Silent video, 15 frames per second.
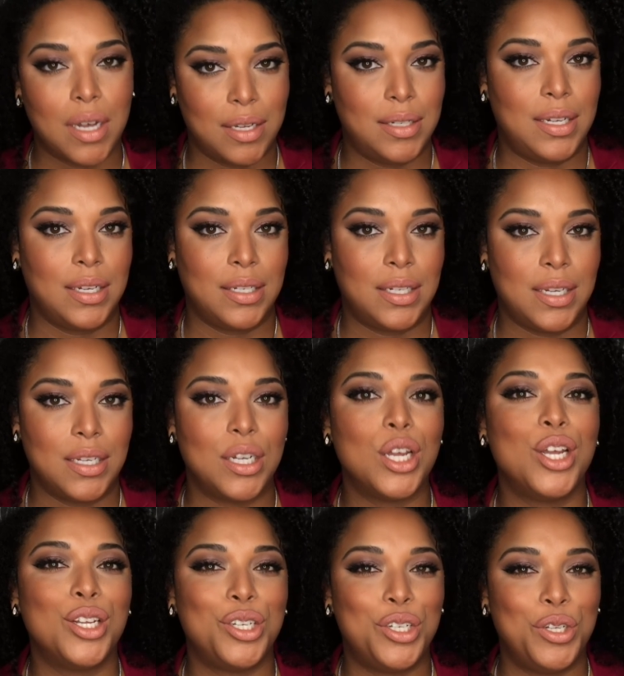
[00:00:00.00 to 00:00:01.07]
addicted
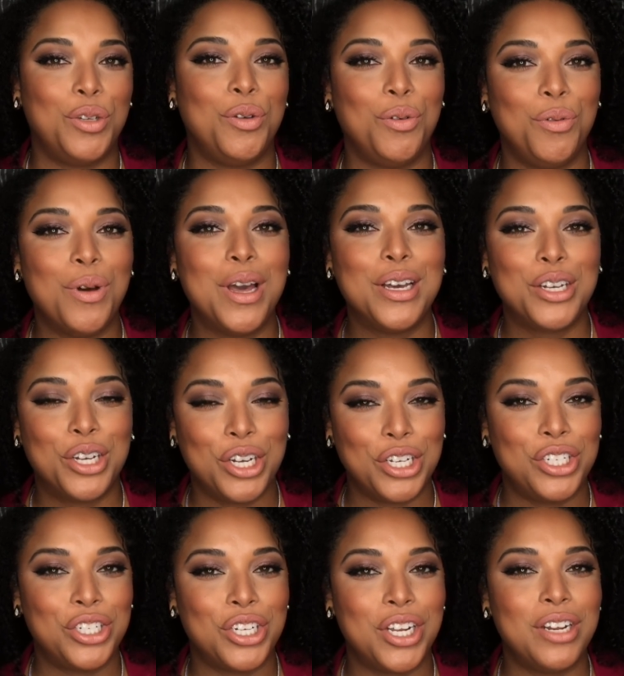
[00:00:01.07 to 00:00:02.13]
to
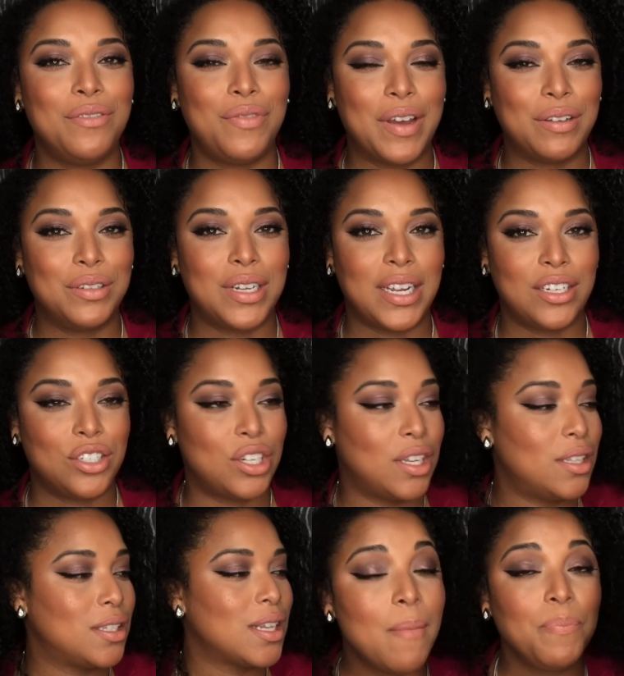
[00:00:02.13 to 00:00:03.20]
cushion
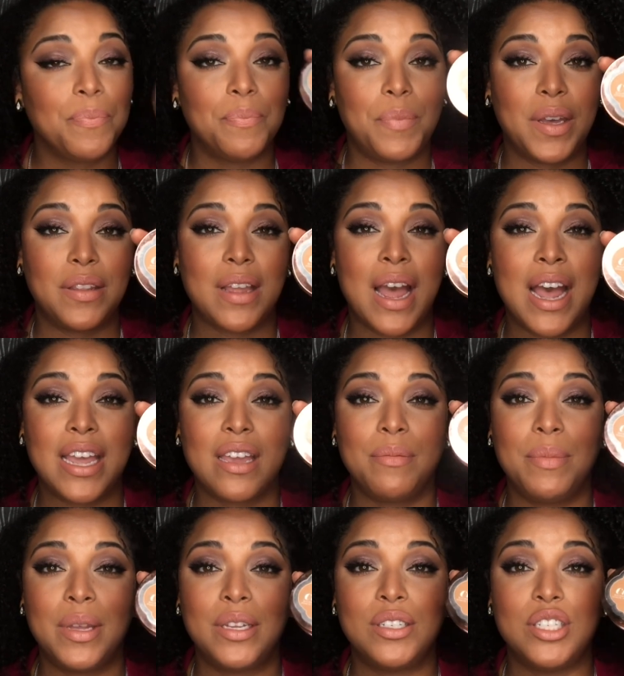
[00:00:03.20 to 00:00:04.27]
foundations but I
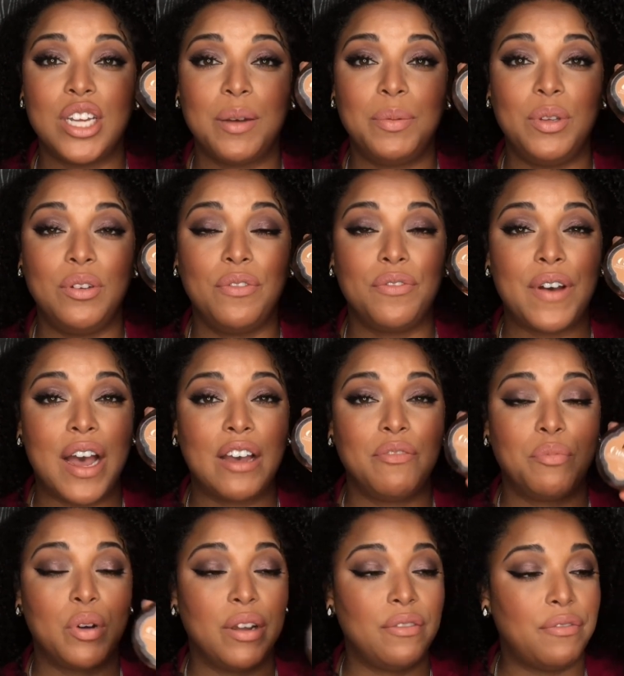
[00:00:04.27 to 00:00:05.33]
am in
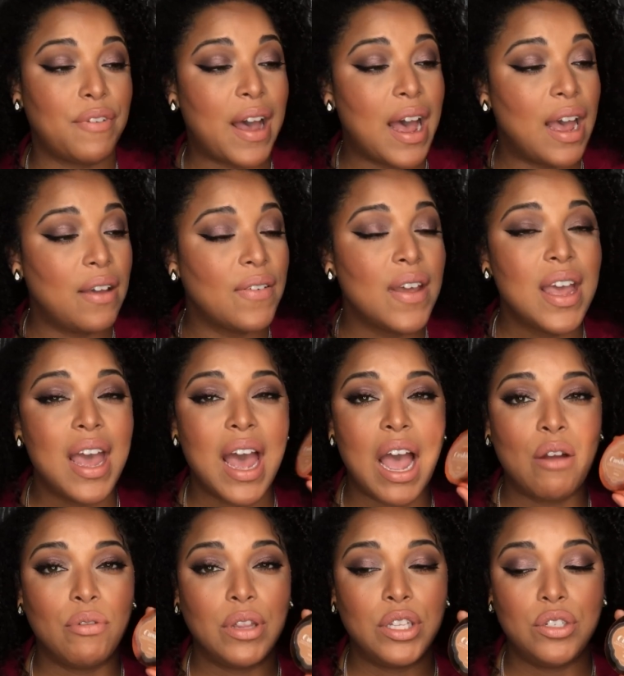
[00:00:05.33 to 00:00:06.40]
W5.5.
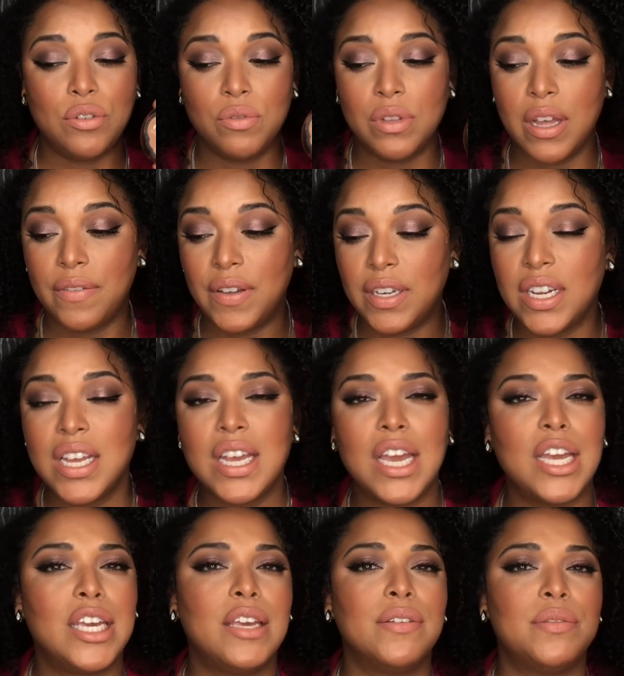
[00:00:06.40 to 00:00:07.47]
I really do love it.
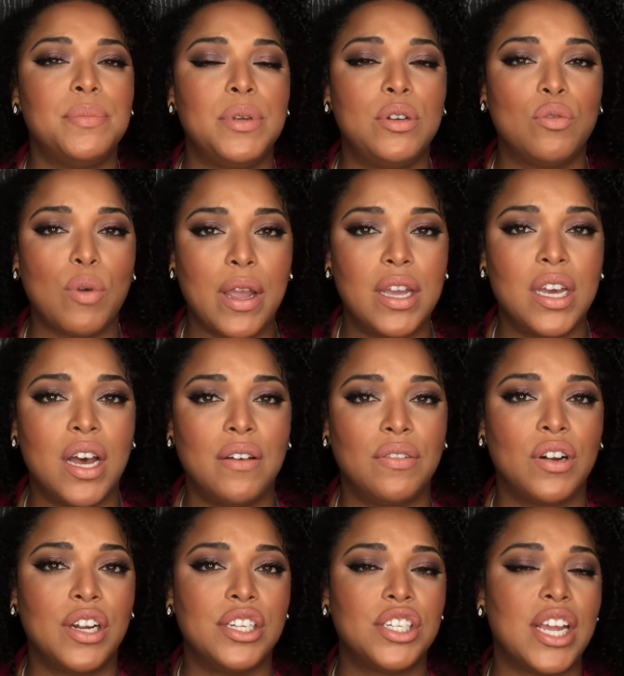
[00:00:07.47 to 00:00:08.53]
It gives me great
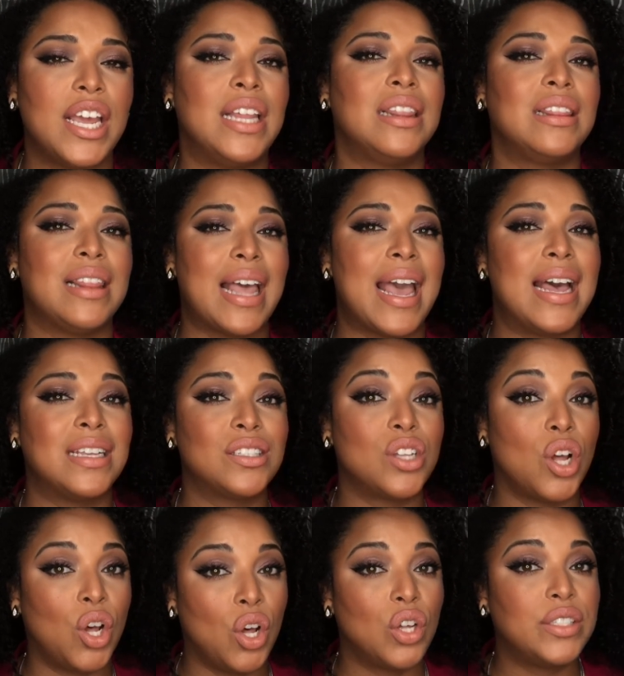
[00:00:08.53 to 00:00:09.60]
coverage. It lasts
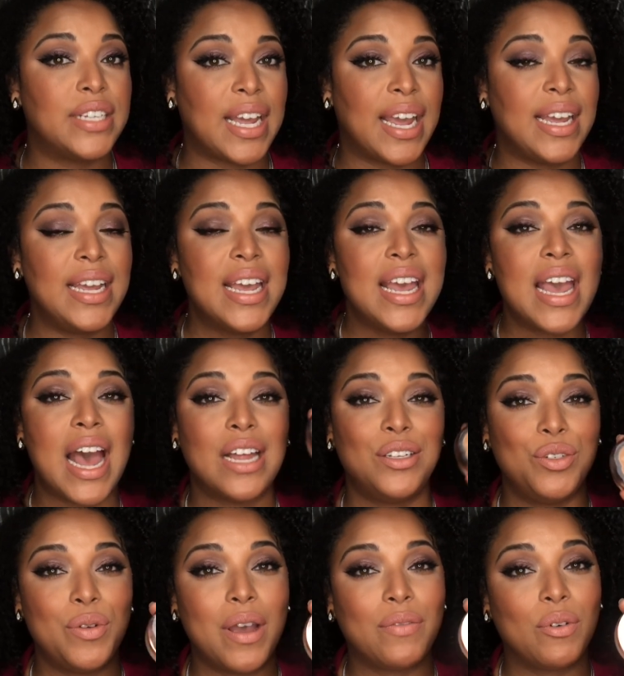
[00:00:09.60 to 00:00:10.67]
all day. I
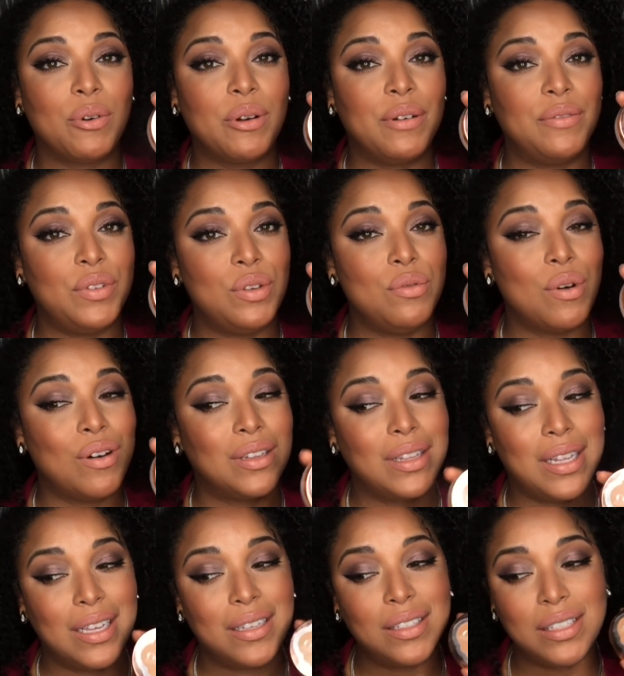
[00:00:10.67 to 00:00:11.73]
do have a review on
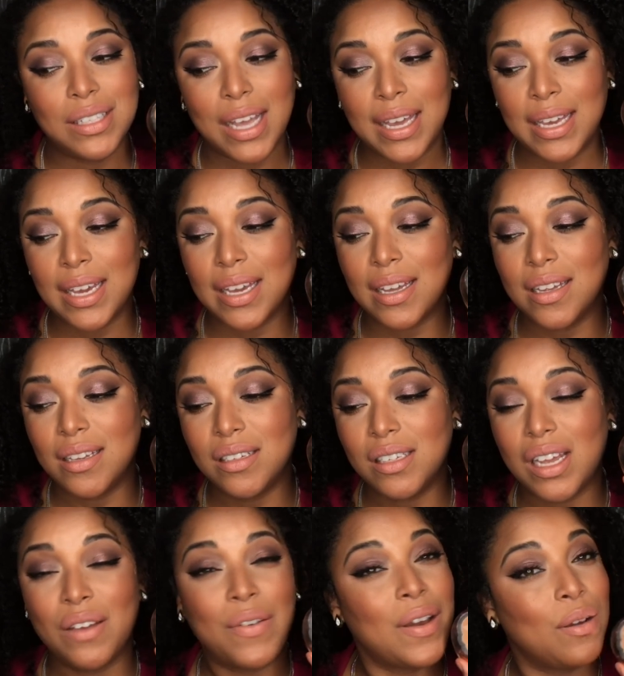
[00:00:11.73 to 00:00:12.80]
this and
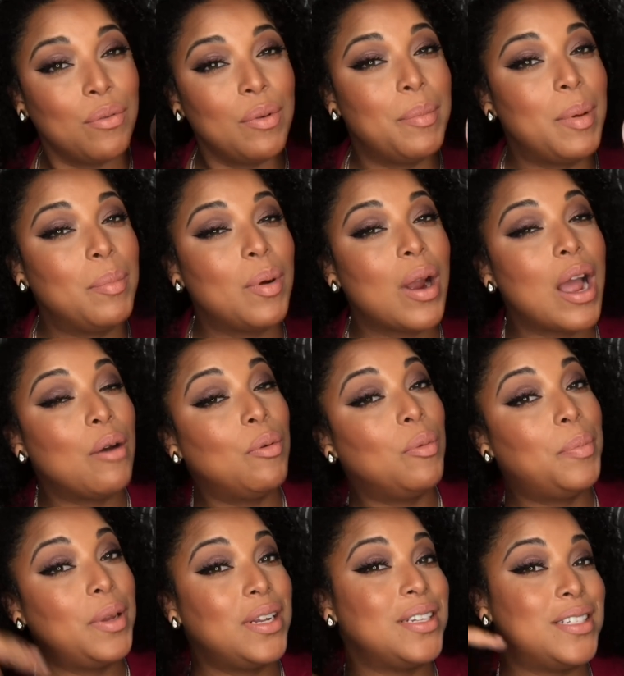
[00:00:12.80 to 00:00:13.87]
if I can remember, I will
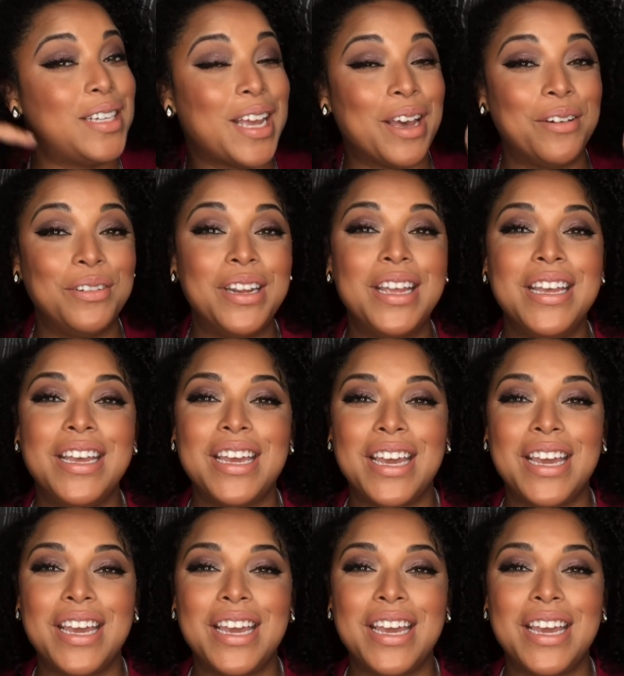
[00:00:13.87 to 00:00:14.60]
put it down